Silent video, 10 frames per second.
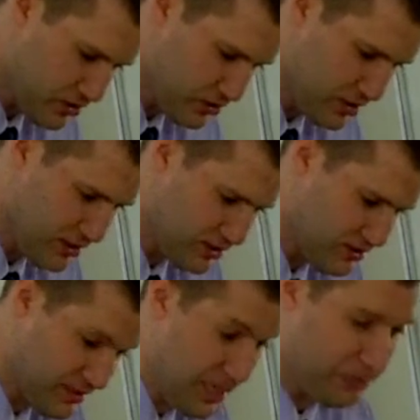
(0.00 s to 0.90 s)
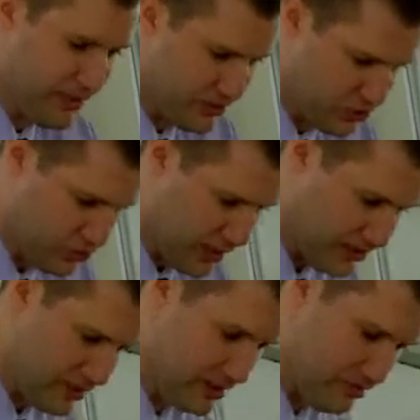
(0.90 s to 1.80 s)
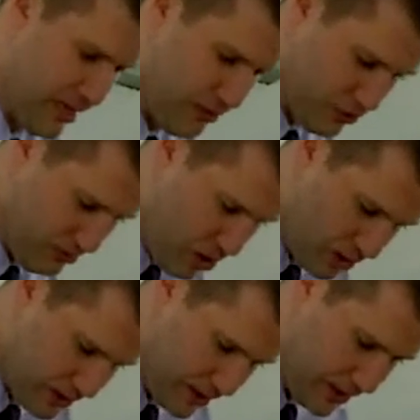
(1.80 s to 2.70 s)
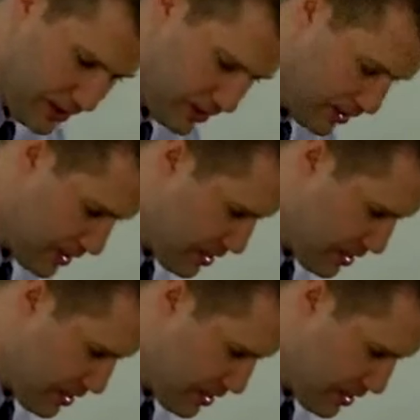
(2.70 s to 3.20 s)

So he is deeply distressed, as Matthew and Mark tell us.